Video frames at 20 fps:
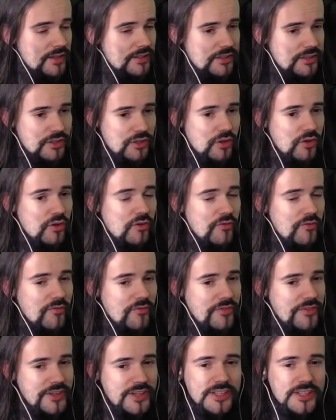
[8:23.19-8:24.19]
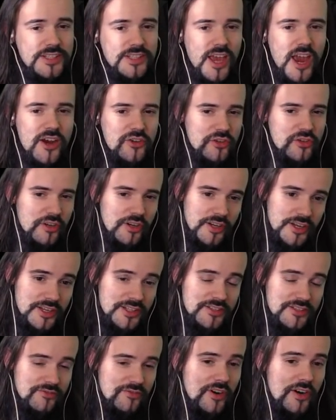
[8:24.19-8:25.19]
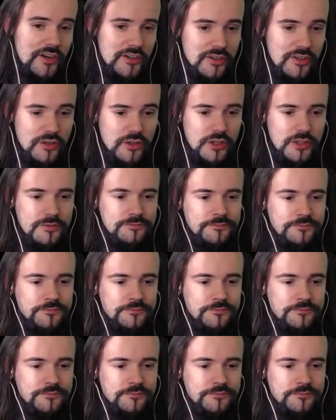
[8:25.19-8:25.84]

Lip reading: so this actually is very good.